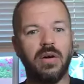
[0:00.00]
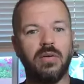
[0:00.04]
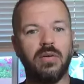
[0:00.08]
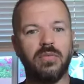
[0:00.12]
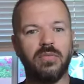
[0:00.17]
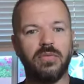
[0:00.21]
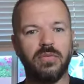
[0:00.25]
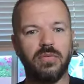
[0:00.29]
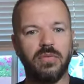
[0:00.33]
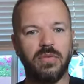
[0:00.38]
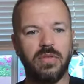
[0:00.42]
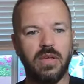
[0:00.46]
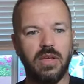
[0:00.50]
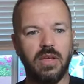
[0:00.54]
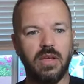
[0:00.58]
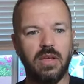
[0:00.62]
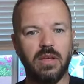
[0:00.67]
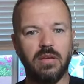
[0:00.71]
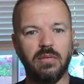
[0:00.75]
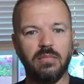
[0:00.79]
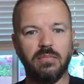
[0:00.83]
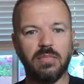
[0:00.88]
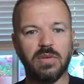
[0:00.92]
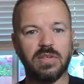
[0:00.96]
of
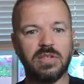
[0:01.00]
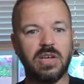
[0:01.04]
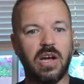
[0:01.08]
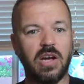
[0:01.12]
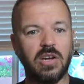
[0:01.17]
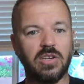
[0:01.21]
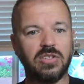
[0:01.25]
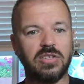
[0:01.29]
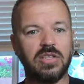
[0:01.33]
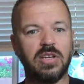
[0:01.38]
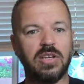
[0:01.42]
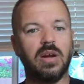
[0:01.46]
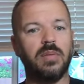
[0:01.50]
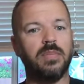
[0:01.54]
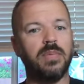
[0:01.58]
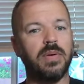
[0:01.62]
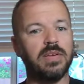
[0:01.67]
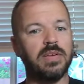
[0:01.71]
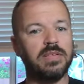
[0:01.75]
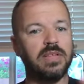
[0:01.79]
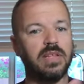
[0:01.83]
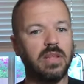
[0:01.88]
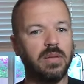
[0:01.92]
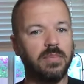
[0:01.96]
the massage
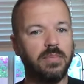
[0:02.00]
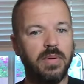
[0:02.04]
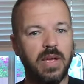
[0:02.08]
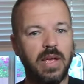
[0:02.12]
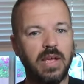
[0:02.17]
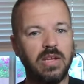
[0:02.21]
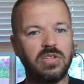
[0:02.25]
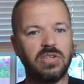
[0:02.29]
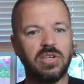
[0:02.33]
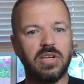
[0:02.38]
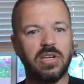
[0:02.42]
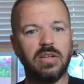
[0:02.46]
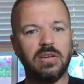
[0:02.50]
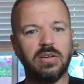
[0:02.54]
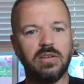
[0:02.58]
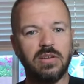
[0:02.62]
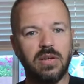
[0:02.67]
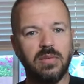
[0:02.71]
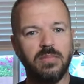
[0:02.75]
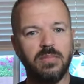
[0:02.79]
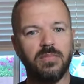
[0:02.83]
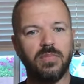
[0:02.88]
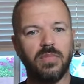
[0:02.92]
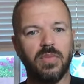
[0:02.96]
therapist and the
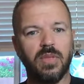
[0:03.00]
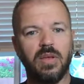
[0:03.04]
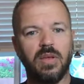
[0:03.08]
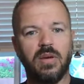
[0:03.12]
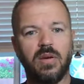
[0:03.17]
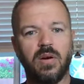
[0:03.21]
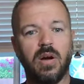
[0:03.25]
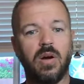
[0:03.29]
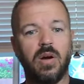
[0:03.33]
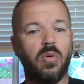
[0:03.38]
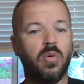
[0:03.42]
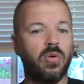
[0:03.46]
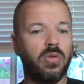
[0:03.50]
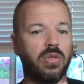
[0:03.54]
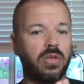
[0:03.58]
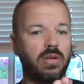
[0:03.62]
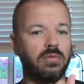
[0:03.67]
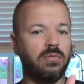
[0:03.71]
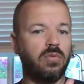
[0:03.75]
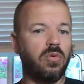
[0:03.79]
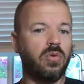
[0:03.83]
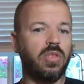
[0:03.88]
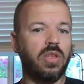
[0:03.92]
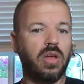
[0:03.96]
patient or
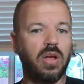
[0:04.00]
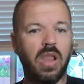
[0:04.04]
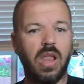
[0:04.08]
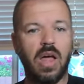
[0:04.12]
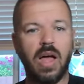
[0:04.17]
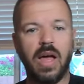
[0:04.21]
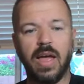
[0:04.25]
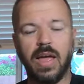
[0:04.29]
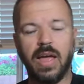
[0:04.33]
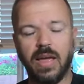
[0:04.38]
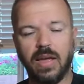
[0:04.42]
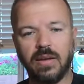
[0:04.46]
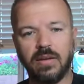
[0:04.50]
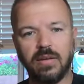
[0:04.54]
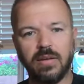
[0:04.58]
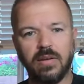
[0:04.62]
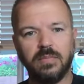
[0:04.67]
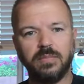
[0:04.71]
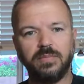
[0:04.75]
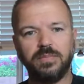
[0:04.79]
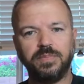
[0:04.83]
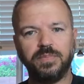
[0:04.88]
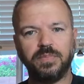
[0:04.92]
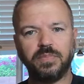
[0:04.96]
the client,
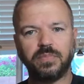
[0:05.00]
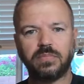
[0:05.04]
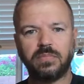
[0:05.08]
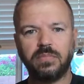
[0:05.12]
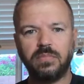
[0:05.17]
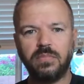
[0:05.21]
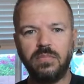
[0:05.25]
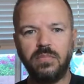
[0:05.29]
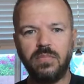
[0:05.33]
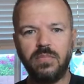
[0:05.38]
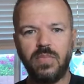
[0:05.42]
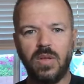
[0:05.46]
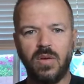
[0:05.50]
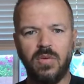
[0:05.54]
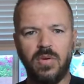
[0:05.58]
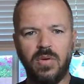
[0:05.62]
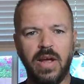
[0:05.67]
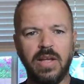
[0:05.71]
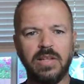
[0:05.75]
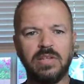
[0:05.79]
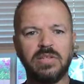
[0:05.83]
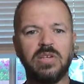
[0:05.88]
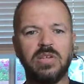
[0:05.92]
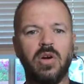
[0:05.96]

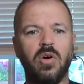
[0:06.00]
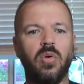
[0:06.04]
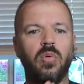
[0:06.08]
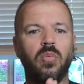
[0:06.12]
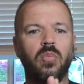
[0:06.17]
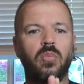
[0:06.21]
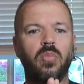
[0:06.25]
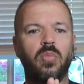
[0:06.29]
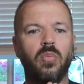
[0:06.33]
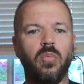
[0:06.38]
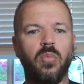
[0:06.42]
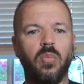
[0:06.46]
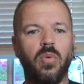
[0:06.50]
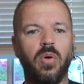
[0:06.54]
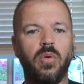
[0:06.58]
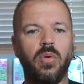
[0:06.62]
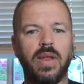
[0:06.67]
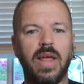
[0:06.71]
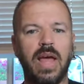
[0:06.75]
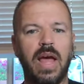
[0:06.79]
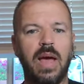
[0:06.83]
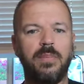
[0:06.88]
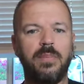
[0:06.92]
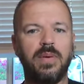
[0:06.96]
right? So what
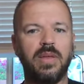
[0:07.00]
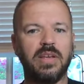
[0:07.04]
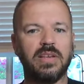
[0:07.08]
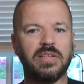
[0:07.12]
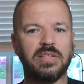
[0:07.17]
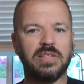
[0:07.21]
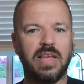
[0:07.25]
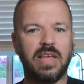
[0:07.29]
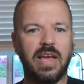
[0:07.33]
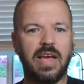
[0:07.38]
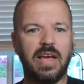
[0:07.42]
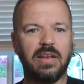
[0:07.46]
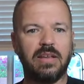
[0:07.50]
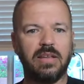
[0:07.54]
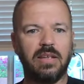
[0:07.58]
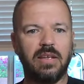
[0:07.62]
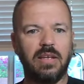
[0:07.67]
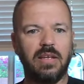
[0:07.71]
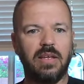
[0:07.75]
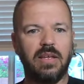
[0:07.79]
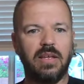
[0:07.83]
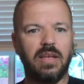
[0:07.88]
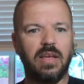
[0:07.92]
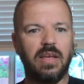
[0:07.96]
would happen is that
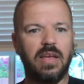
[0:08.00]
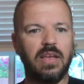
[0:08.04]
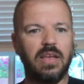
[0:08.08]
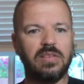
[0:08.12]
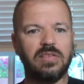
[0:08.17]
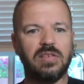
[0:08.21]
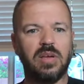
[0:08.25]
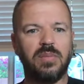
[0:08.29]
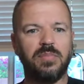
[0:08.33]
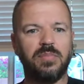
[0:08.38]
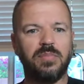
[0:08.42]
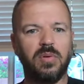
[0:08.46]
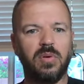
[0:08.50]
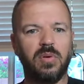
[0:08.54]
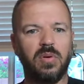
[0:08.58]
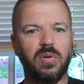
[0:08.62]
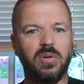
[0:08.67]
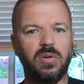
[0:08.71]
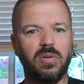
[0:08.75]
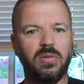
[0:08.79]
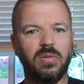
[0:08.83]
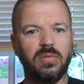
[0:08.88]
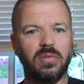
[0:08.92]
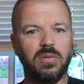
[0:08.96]
a
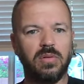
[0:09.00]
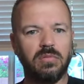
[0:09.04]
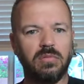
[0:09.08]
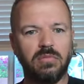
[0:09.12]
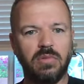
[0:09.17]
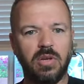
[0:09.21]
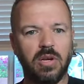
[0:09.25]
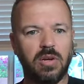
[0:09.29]
simple,